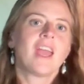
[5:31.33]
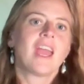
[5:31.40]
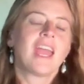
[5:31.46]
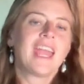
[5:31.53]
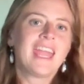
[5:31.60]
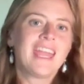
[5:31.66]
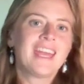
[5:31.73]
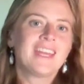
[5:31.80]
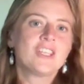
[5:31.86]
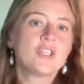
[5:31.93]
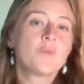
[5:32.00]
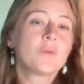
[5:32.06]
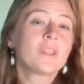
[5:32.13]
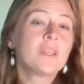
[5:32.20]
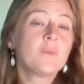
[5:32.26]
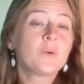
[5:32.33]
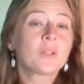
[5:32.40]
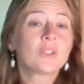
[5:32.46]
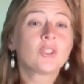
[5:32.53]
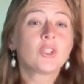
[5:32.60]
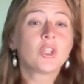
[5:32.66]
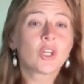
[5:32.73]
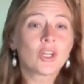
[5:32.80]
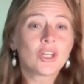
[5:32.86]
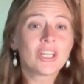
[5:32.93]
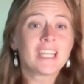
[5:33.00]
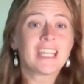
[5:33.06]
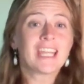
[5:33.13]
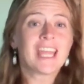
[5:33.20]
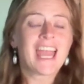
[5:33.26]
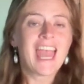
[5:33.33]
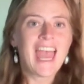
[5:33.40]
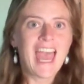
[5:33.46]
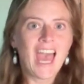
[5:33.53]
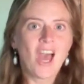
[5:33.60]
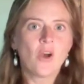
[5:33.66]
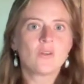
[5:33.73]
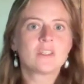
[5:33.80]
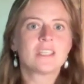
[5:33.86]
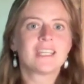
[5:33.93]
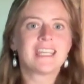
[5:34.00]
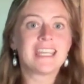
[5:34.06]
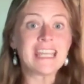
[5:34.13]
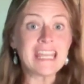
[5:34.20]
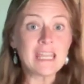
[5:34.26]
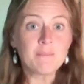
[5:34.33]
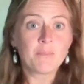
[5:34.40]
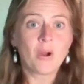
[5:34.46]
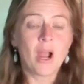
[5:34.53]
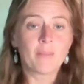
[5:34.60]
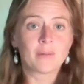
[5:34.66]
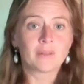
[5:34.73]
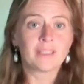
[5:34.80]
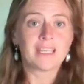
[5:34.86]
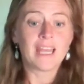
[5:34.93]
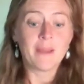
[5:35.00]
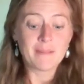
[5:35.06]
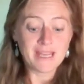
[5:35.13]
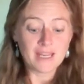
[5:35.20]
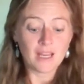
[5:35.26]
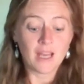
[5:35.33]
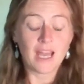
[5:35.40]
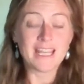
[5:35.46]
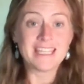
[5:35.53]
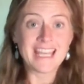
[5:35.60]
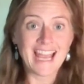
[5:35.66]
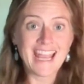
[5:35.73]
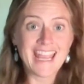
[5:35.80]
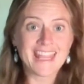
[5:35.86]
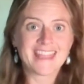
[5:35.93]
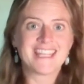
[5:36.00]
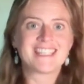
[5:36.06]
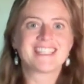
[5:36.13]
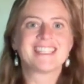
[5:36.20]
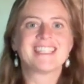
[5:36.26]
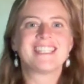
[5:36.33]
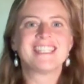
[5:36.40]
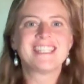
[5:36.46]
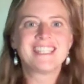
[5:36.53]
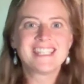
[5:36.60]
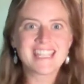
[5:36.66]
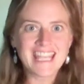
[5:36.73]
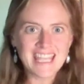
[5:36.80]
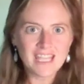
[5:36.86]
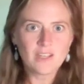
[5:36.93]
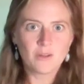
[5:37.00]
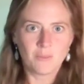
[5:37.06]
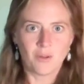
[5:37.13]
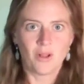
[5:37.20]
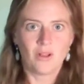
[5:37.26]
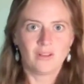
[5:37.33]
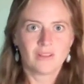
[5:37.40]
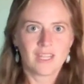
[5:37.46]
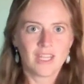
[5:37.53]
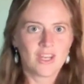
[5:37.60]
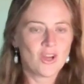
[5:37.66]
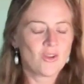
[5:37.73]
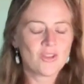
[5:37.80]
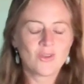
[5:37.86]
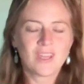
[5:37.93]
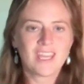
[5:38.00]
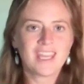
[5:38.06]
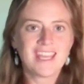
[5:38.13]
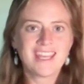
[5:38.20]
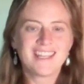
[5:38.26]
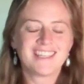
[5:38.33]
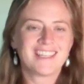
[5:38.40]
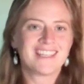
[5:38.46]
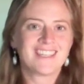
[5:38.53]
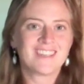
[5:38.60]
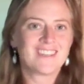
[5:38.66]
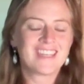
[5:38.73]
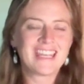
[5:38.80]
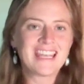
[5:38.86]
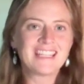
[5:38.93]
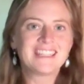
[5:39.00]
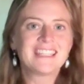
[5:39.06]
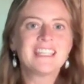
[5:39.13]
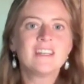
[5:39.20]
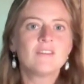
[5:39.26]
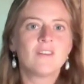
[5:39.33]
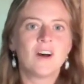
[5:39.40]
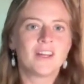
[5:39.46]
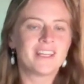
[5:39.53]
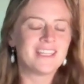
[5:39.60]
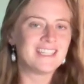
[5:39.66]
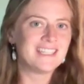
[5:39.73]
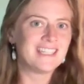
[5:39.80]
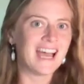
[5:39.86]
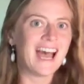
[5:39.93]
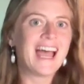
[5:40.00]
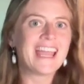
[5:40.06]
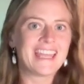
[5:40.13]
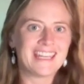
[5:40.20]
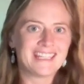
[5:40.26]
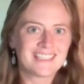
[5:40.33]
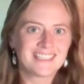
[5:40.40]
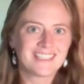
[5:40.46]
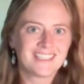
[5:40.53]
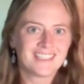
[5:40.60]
And you really weren't learning how to eat properly. A diet that's sustainable. You can't live on a diet.